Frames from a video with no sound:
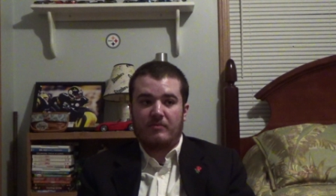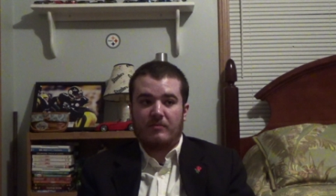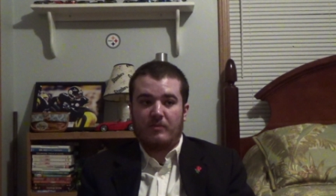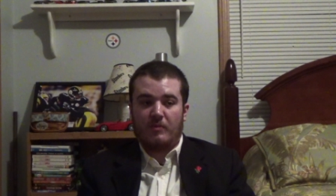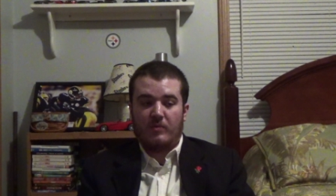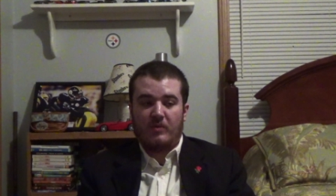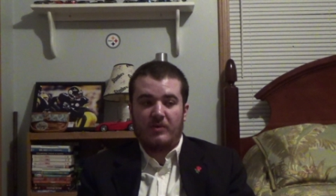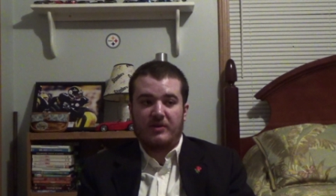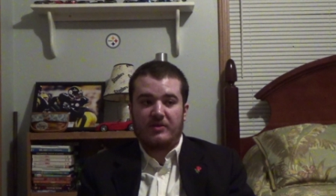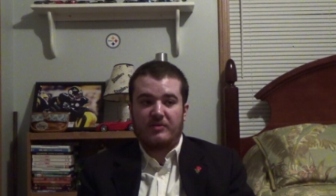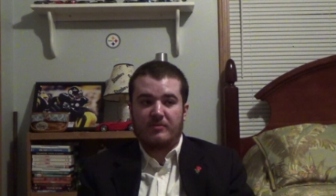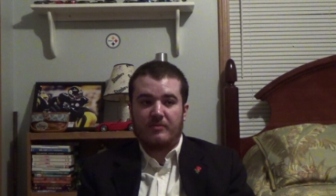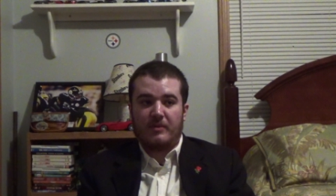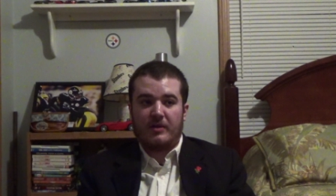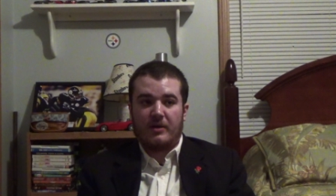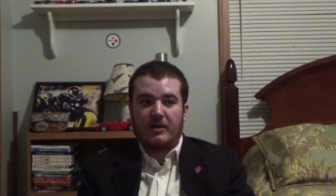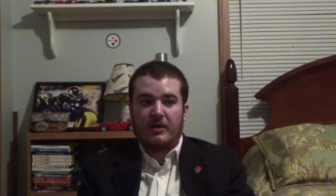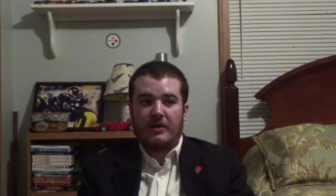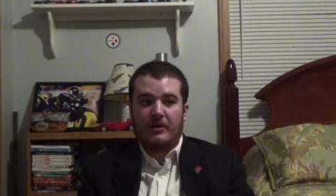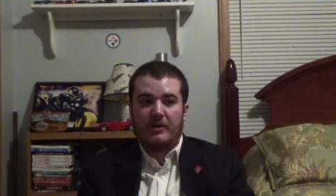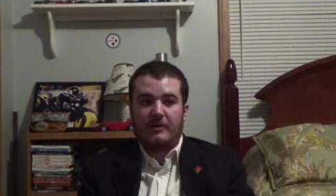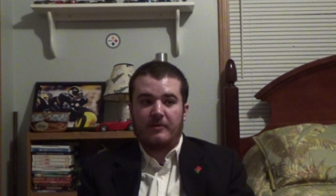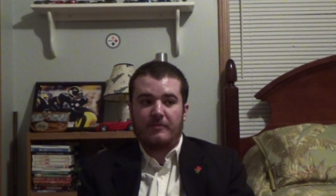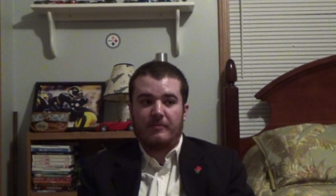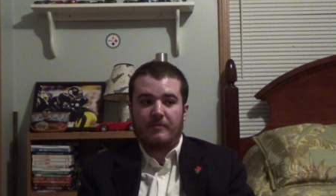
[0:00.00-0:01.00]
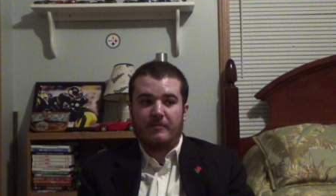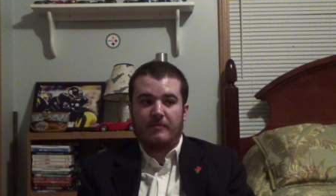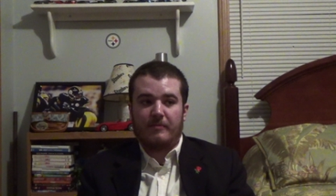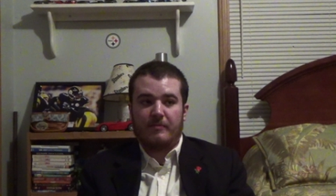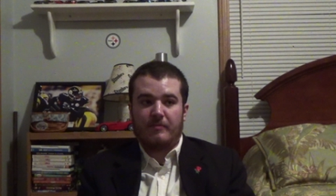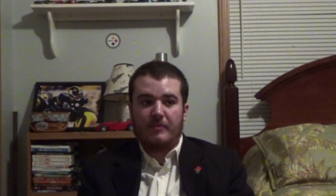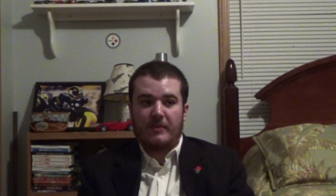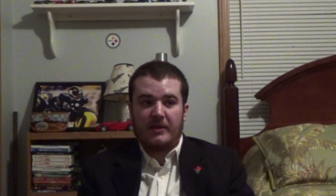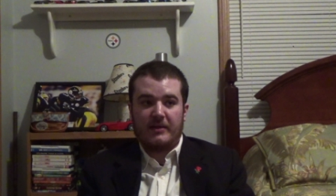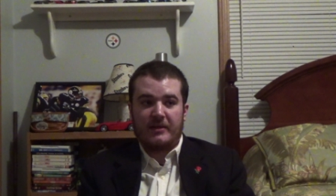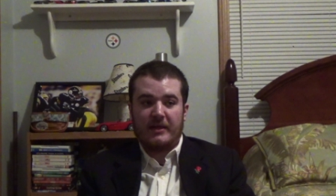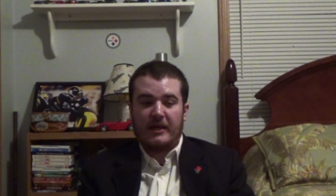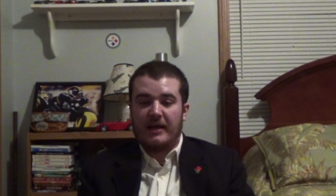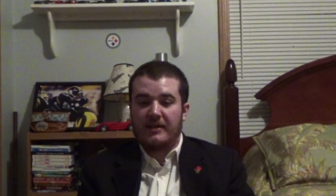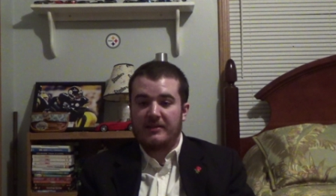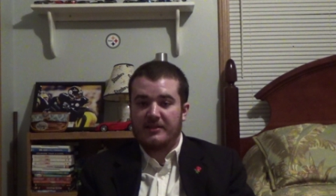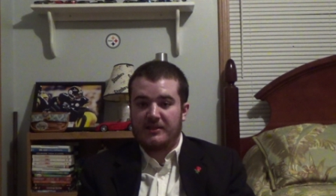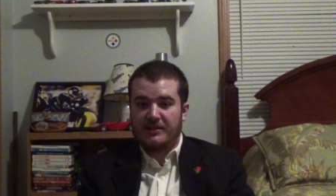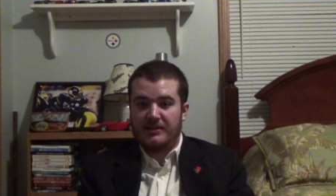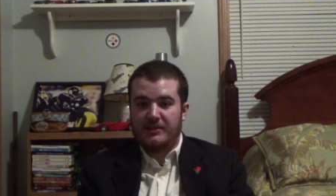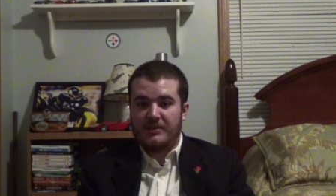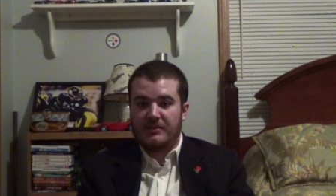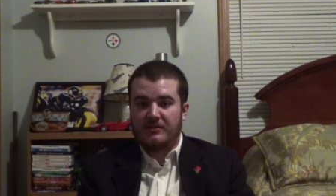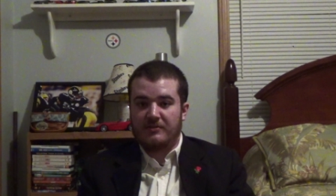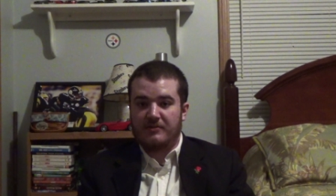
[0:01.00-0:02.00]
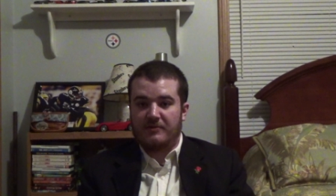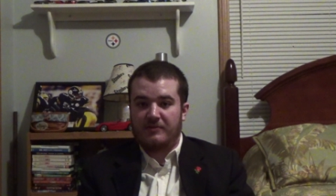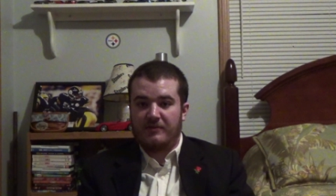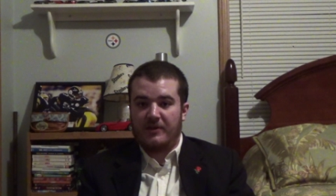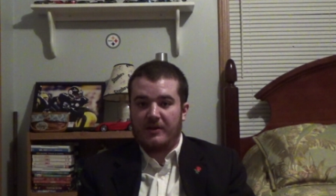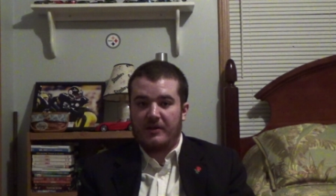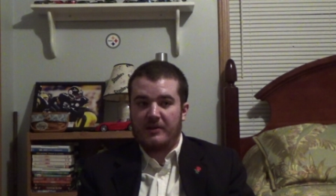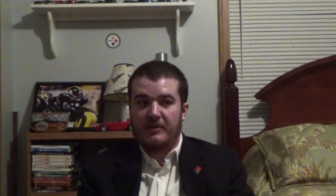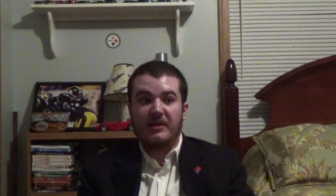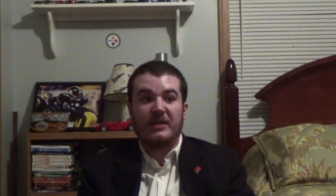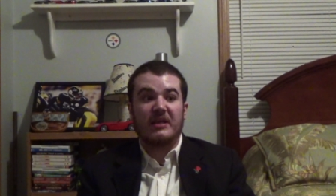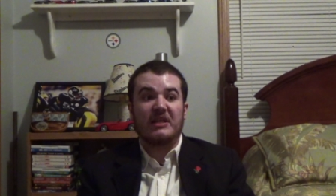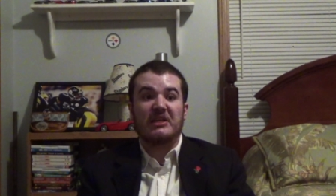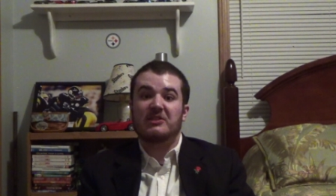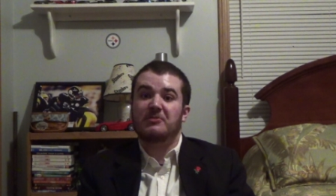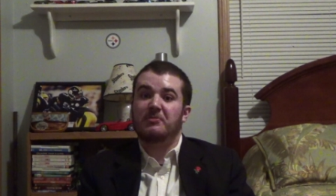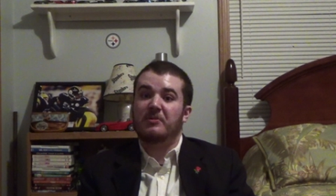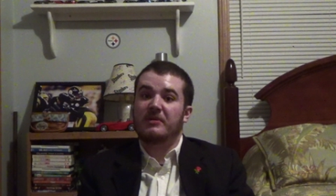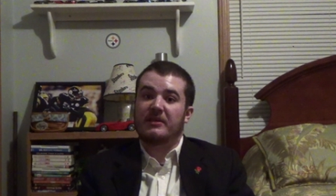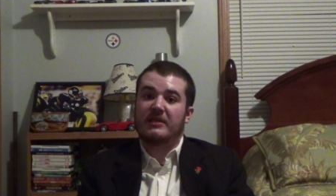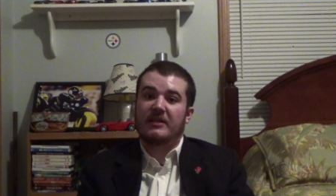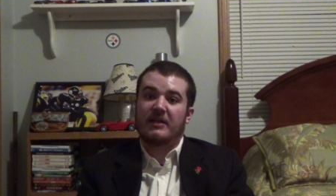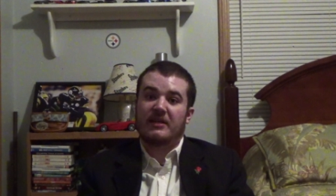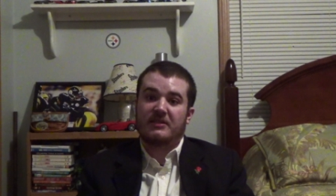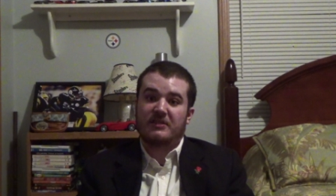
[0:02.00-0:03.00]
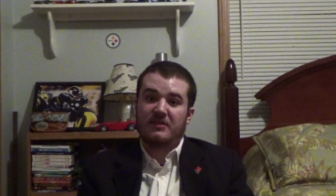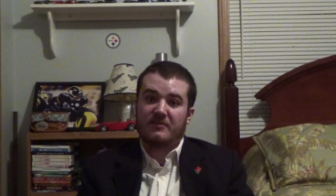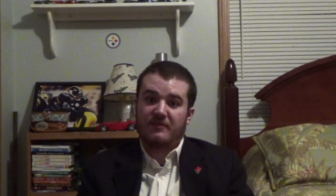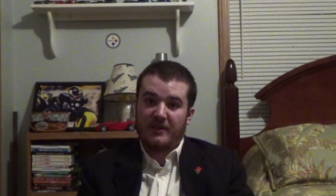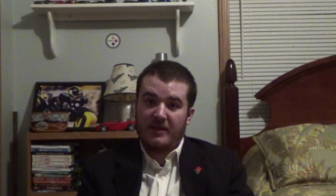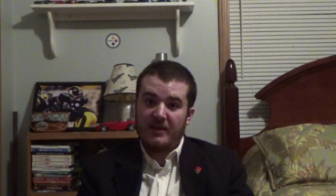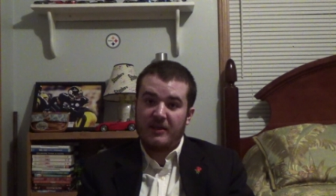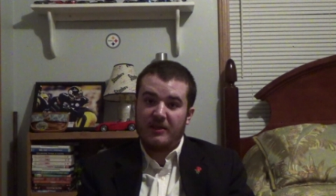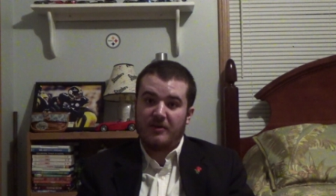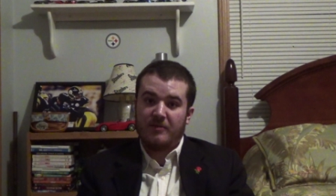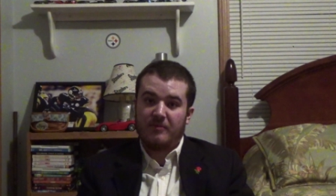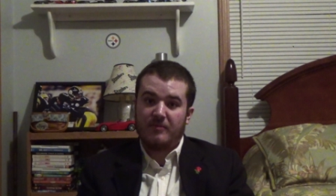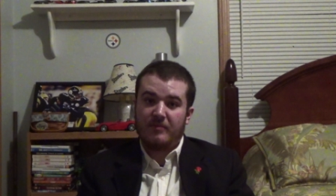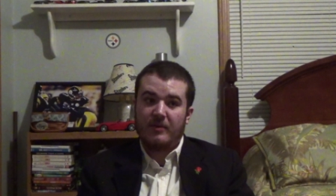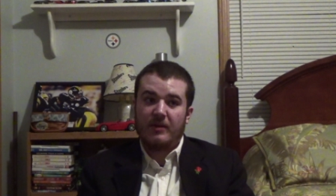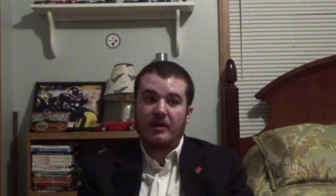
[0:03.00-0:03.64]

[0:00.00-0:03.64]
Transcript: reason why my dad's a Steeler fan is because of him.